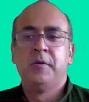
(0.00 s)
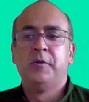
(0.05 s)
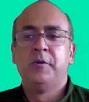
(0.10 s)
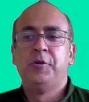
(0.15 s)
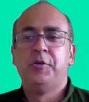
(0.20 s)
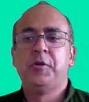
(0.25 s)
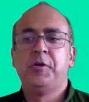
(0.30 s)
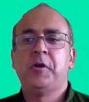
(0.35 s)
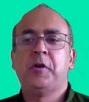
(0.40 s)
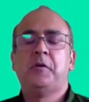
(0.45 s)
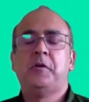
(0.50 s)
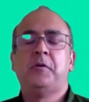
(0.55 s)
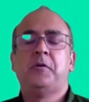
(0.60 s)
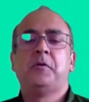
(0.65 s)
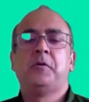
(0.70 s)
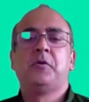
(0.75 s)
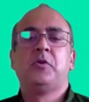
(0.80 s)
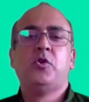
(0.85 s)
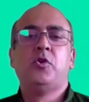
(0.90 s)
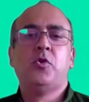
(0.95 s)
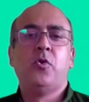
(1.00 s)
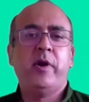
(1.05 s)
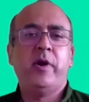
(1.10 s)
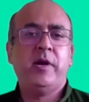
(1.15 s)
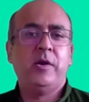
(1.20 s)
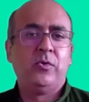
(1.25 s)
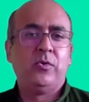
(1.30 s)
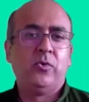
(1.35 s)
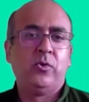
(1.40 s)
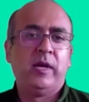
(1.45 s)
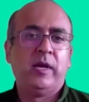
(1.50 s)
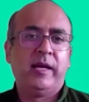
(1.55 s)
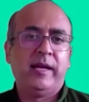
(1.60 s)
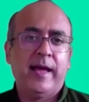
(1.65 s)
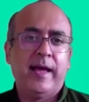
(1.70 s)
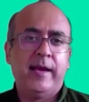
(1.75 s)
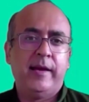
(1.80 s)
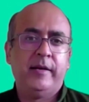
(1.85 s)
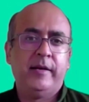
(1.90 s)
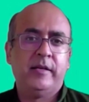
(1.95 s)
You gotta go into Google
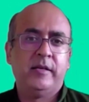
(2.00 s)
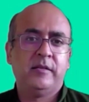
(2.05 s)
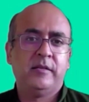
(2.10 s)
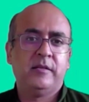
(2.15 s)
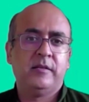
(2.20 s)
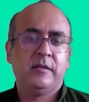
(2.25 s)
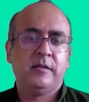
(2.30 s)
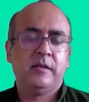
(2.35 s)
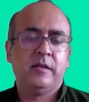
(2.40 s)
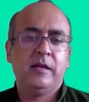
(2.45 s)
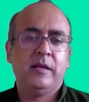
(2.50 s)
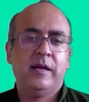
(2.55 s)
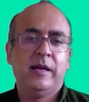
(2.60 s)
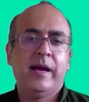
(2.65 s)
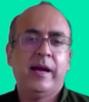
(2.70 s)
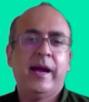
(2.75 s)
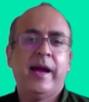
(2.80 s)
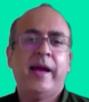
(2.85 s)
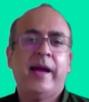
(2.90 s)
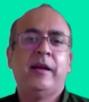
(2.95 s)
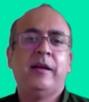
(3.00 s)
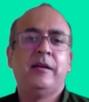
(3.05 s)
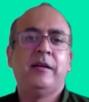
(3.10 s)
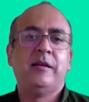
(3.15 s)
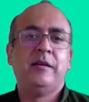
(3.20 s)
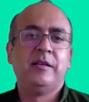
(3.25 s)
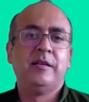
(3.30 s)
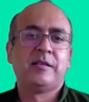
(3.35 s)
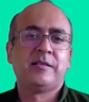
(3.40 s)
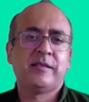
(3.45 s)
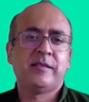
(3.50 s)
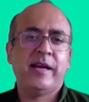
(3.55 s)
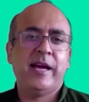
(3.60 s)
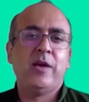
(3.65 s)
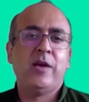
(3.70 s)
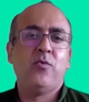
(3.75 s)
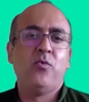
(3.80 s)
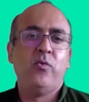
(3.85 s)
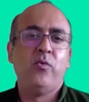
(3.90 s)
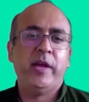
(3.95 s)
Calendar and
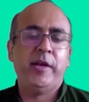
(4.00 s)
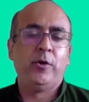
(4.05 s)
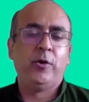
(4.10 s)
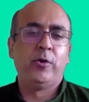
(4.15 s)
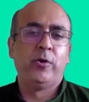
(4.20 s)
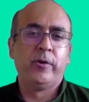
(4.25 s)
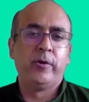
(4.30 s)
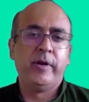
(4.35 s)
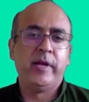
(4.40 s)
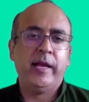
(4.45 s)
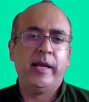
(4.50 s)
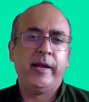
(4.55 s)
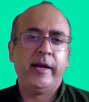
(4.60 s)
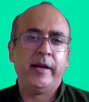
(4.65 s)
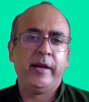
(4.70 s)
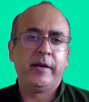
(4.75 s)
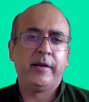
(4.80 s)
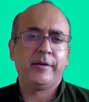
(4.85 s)
decide when you're going to delegate.